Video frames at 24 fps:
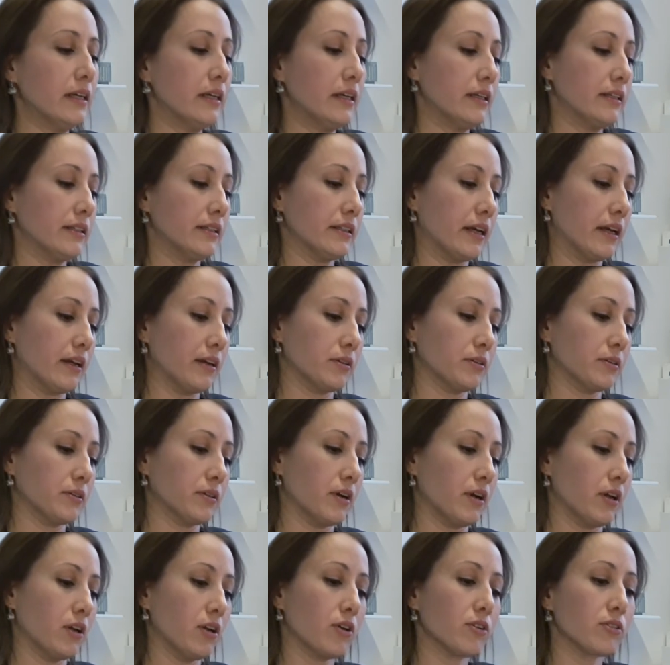Now
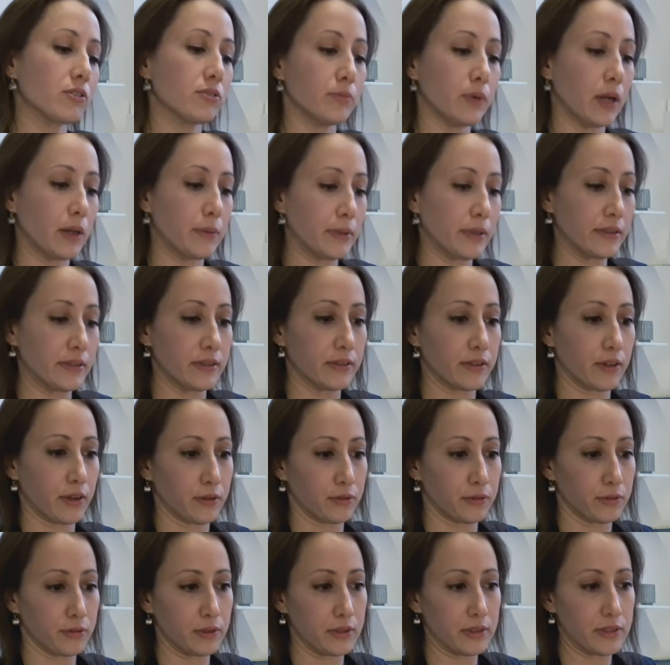a lot of my pieces go
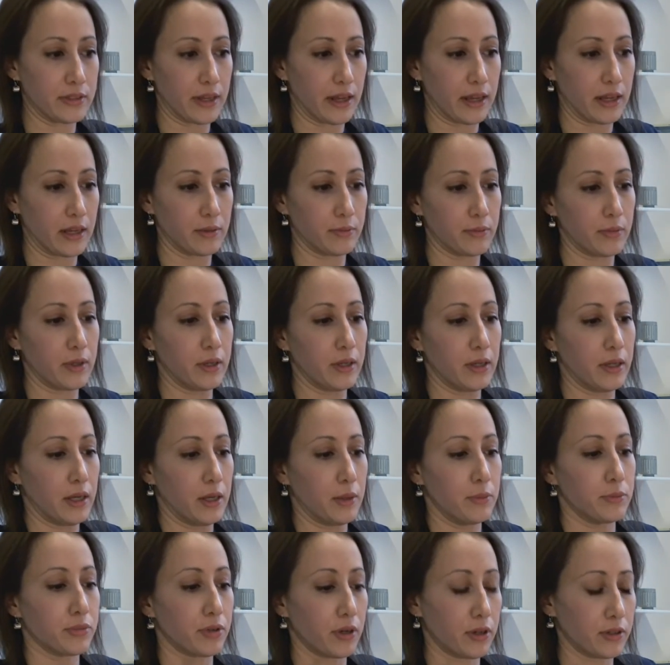through the same
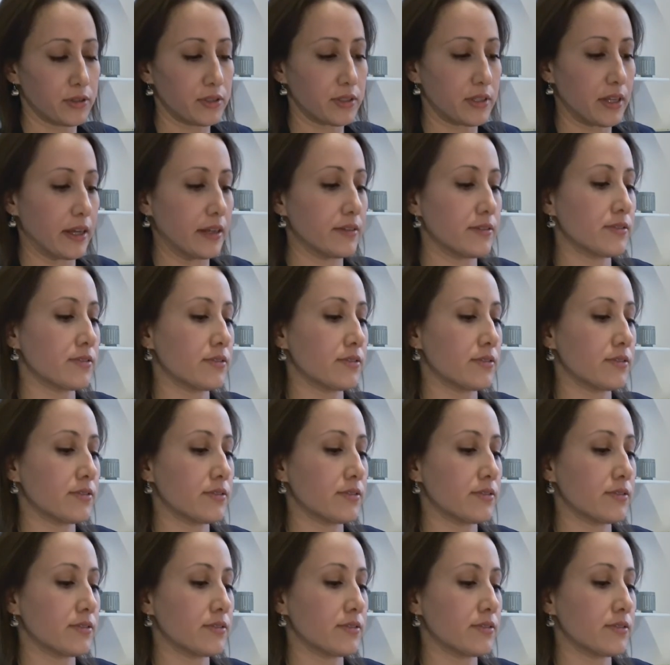process,